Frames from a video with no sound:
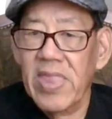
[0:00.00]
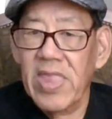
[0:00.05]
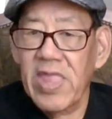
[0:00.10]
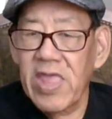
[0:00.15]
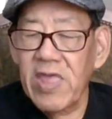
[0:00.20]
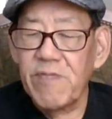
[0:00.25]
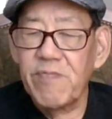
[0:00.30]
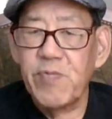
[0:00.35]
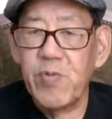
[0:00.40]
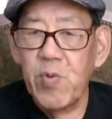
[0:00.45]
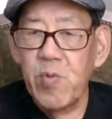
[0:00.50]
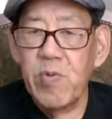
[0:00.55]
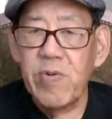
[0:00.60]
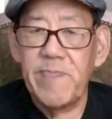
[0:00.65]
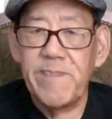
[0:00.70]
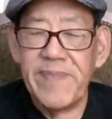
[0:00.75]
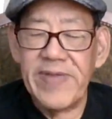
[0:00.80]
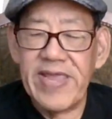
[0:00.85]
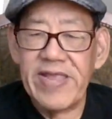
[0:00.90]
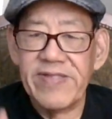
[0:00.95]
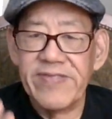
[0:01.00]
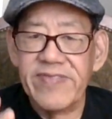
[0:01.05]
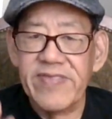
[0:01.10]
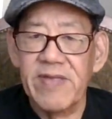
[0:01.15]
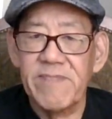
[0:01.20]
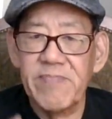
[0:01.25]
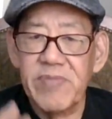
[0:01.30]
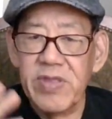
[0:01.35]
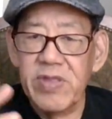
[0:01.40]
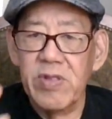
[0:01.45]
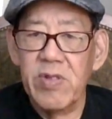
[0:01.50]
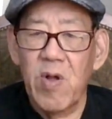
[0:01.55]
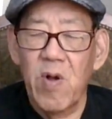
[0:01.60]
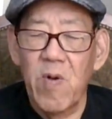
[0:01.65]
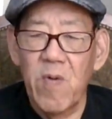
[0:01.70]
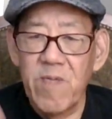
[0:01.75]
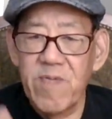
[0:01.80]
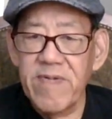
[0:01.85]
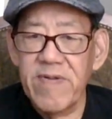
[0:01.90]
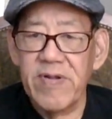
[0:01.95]
If you repeat something
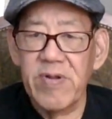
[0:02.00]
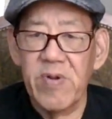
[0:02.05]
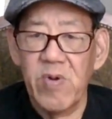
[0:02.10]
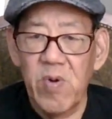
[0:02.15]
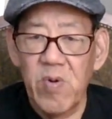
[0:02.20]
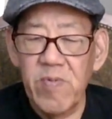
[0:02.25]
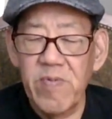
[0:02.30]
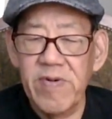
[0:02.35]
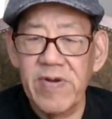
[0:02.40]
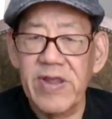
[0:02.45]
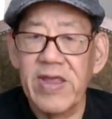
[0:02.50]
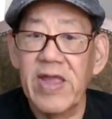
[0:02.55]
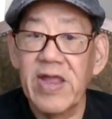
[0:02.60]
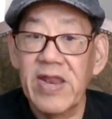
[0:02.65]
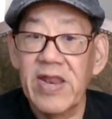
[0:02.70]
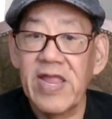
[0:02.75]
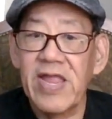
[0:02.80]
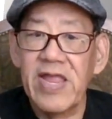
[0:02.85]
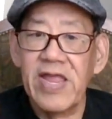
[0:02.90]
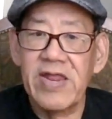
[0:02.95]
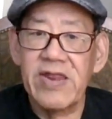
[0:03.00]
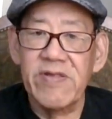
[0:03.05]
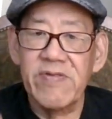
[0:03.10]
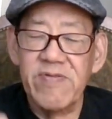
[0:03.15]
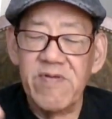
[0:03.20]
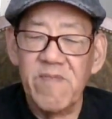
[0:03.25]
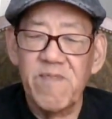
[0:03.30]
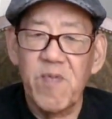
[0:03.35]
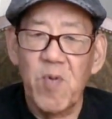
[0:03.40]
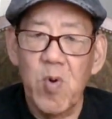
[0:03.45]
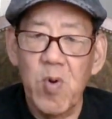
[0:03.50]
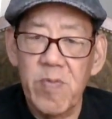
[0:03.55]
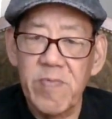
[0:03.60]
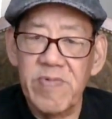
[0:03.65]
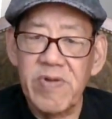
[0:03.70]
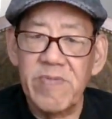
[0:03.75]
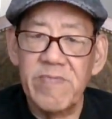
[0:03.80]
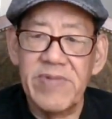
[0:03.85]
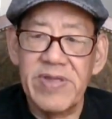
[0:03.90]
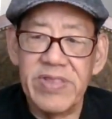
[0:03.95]
over and over again, it is a form
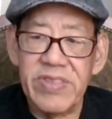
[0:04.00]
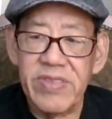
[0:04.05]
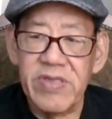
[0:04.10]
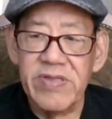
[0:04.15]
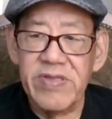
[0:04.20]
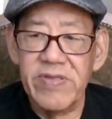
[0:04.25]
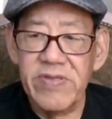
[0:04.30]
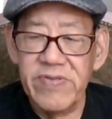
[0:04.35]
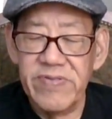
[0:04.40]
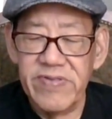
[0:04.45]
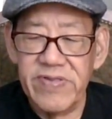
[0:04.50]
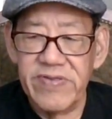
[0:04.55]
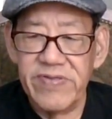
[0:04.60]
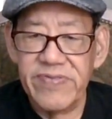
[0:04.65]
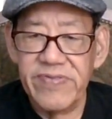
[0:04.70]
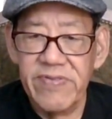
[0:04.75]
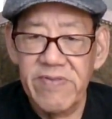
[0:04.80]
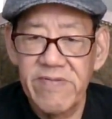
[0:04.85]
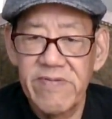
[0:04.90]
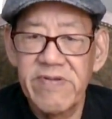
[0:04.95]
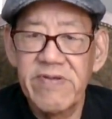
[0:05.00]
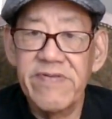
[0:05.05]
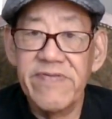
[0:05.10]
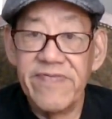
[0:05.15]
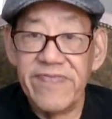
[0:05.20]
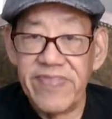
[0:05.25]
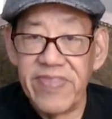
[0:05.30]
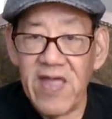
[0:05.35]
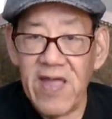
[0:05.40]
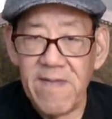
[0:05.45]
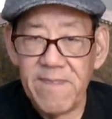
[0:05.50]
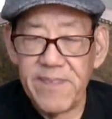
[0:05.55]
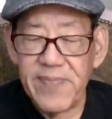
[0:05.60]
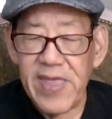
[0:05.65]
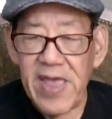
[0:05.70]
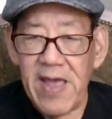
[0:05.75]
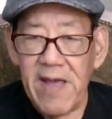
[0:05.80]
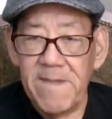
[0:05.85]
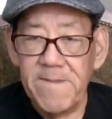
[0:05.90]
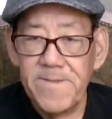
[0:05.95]
of mental illness. Stop
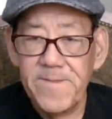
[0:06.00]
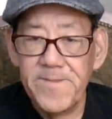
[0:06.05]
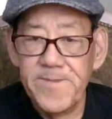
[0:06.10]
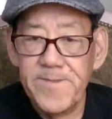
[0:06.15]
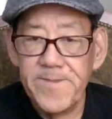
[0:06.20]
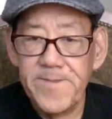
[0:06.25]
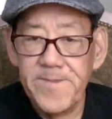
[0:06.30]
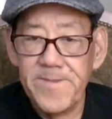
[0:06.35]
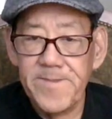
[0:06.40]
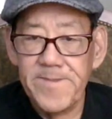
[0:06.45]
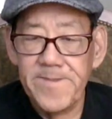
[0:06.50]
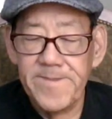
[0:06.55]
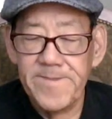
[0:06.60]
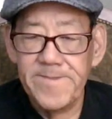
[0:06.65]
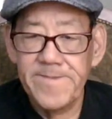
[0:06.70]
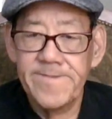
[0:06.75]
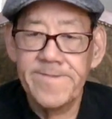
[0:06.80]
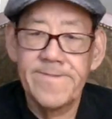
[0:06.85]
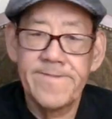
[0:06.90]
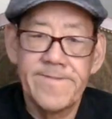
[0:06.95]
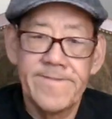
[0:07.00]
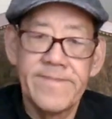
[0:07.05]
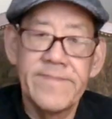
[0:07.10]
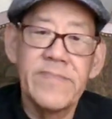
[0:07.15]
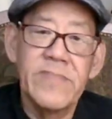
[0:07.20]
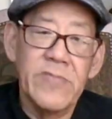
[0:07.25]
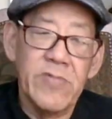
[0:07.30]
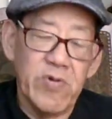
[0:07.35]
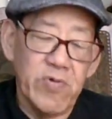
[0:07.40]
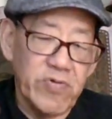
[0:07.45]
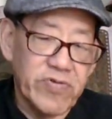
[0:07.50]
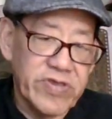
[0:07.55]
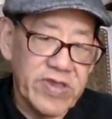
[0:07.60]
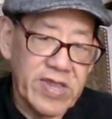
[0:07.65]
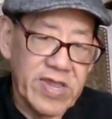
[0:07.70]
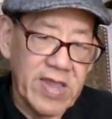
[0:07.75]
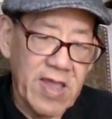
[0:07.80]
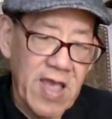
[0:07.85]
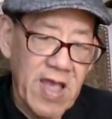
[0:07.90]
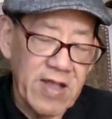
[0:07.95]
that. Go
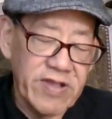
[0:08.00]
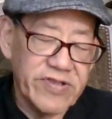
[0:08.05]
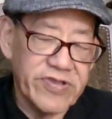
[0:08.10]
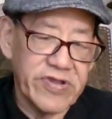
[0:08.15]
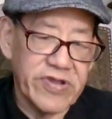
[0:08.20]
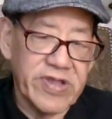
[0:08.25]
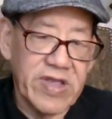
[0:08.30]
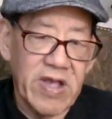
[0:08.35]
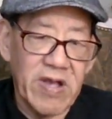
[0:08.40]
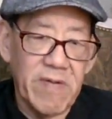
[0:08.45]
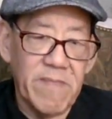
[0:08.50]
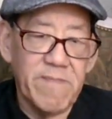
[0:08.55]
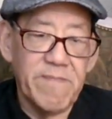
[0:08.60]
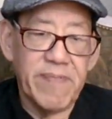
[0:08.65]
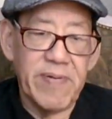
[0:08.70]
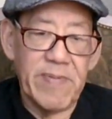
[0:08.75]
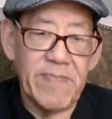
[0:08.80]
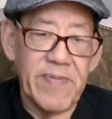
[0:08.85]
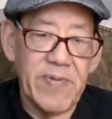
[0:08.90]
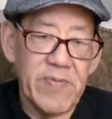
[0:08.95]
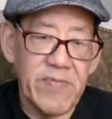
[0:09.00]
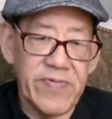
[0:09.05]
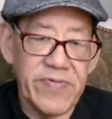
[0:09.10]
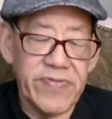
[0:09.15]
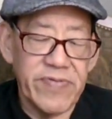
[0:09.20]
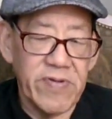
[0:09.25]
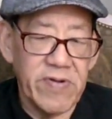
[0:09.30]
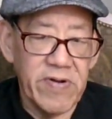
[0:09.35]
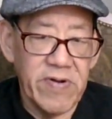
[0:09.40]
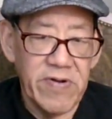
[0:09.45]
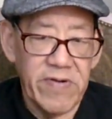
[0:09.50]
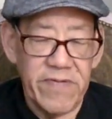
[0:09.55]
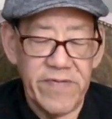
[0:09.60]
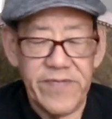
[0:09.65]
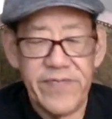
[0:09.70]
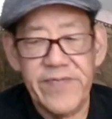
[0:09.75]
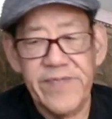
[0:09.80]
check out Prepping with Sarge.